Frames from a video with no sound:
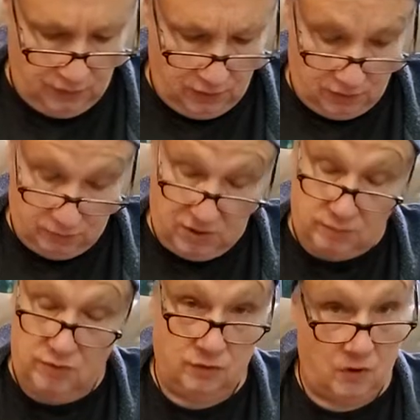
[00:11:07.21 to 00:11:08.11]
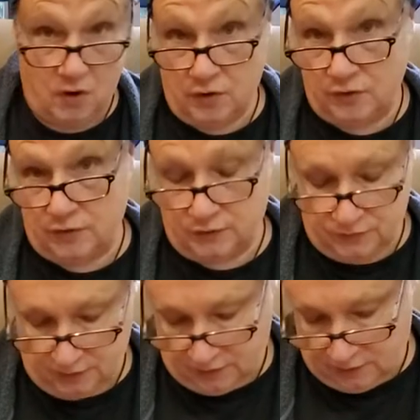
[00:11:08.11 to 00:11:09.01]
and maybe your heart, you could
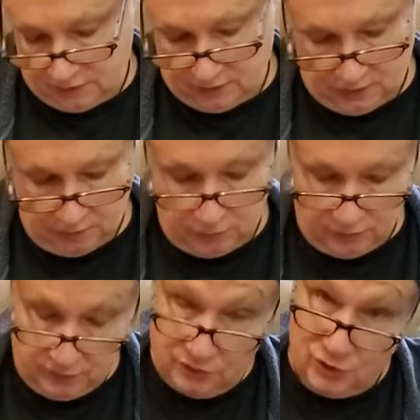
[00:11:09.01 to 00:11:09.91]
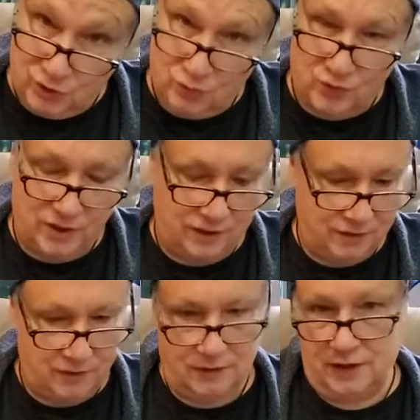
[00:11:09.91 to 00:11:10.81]
say, and, but in a good way,
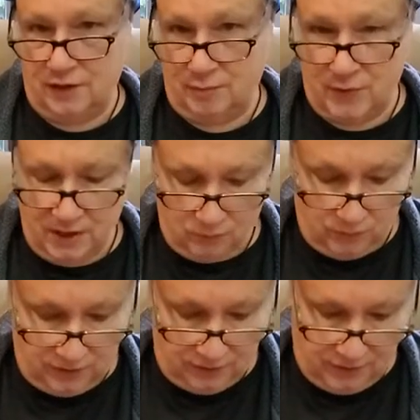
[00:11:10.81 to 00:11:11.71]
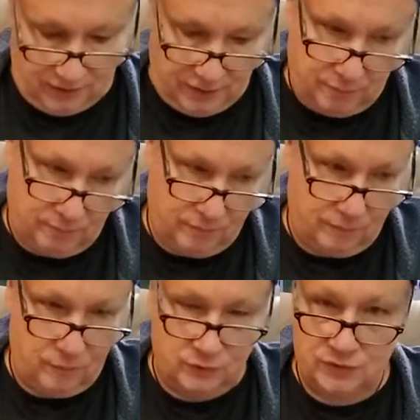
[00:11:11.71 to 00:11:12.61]
not like in a bad way, not like
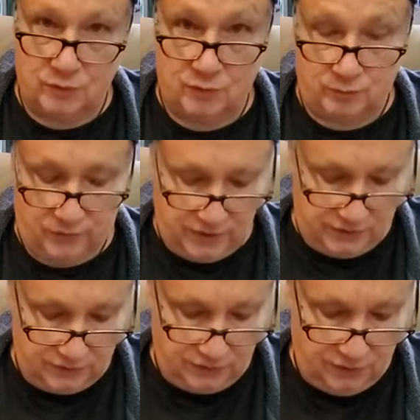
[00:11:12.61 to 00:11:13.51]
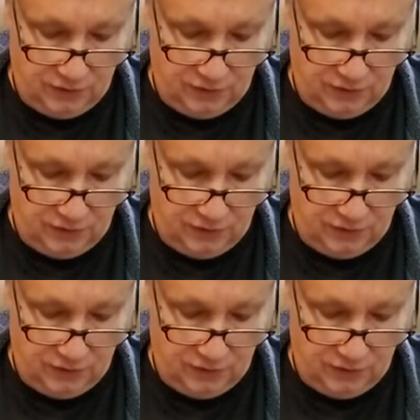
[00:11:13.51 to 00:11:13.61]
where someone breaks it,